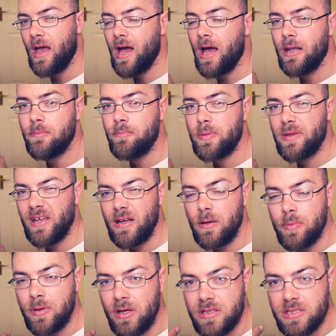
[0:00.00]
and
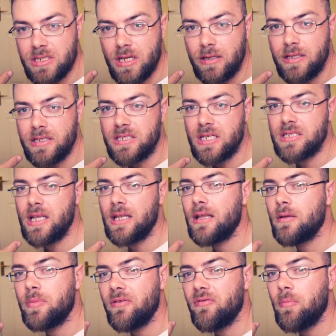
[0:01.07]
particularly because this has a
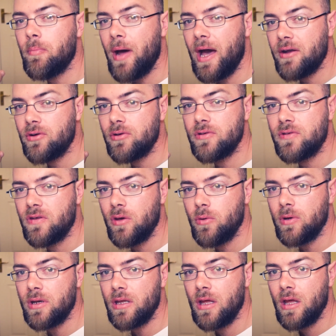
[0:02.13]
little bit of a pattern to
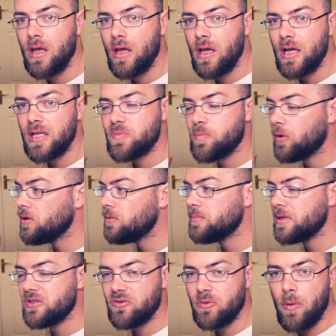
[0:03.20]
it, it's pulling
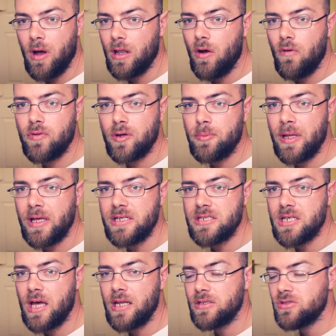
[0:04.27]
bits from all over the
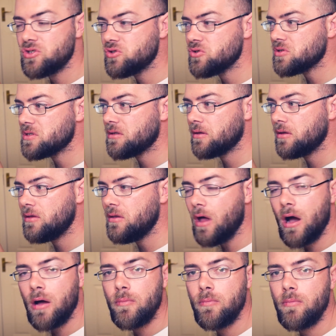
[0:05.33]
place, and it's just
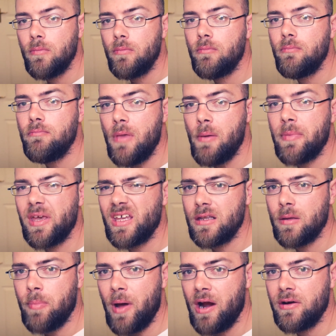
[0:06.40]
not mimicking
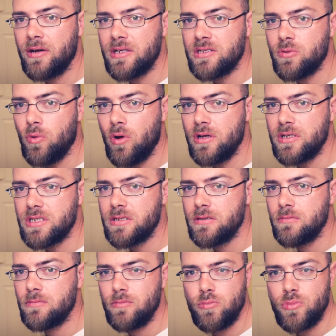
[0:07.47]
the pattern as it was,
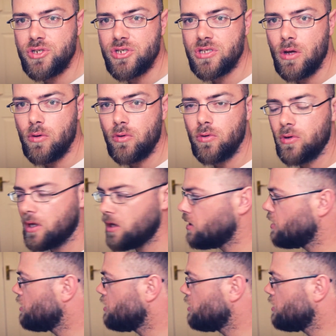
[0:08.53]
which is not good.